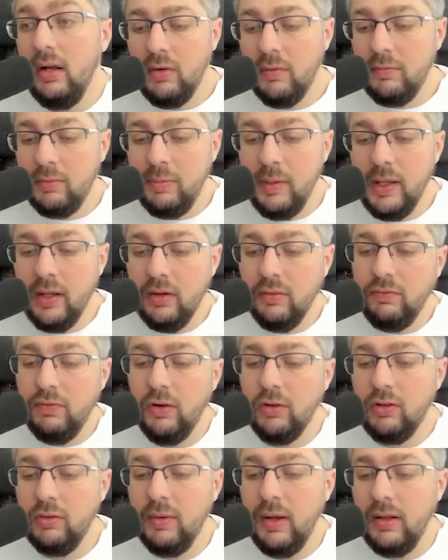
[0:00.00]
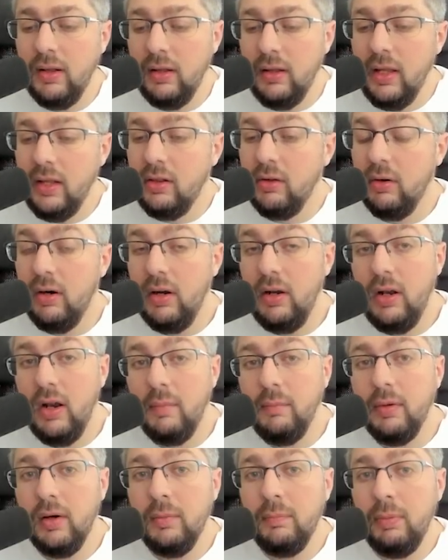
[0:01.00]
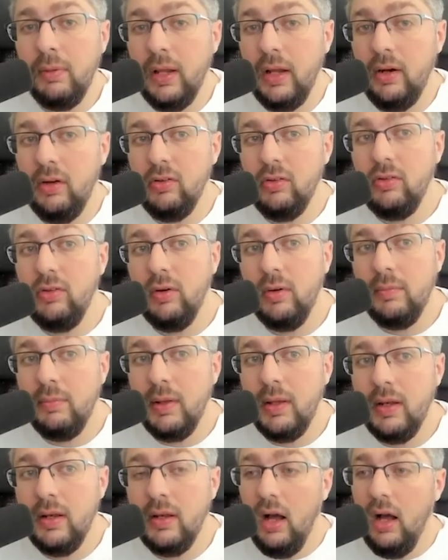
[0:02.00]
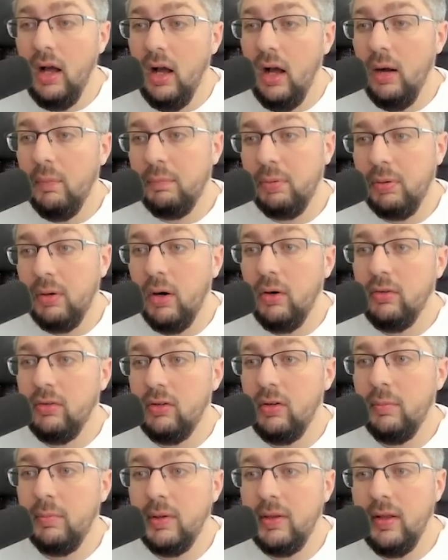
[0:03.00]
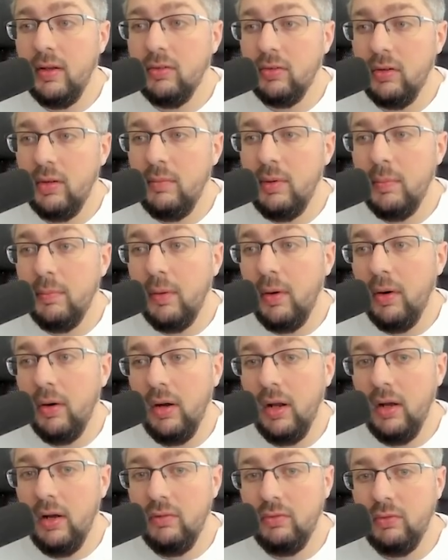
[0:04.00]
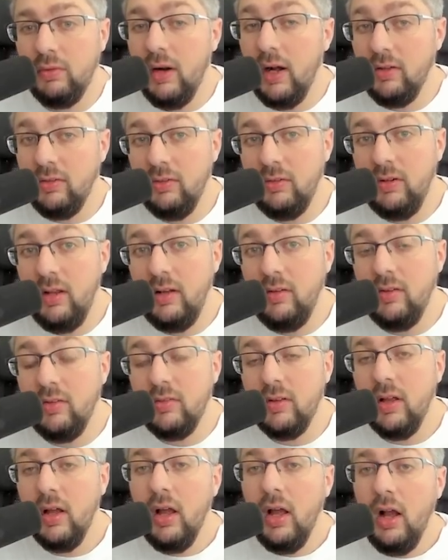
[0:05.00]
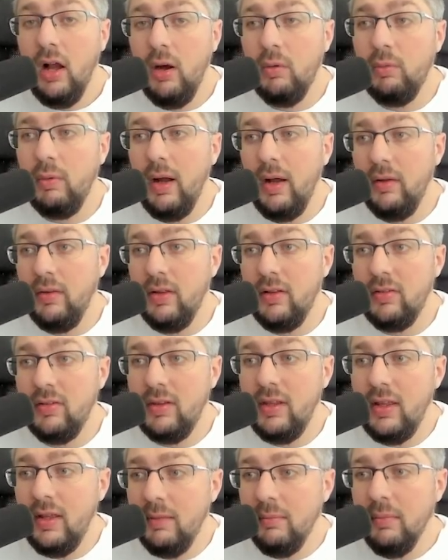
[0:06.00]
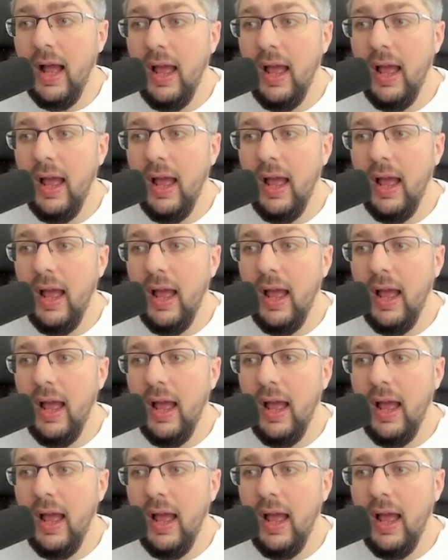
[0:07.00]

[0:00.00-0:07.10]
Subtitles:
From speaking to folks around the league, there are a number of players who have been approached to potentially be part of roster changes around this team.